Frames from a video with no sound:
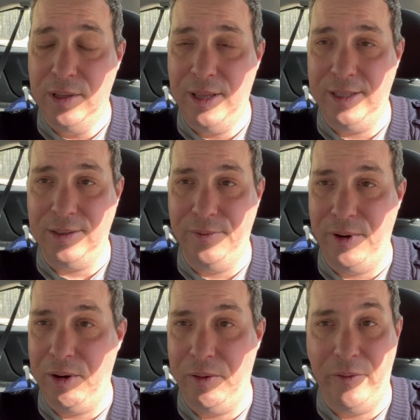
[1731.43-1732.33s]
That's a
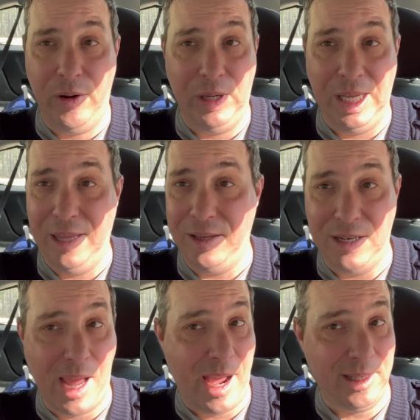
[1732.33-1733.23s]
very, very lengthy
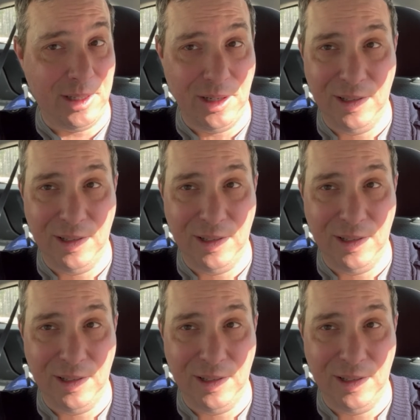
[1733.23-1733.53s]
task.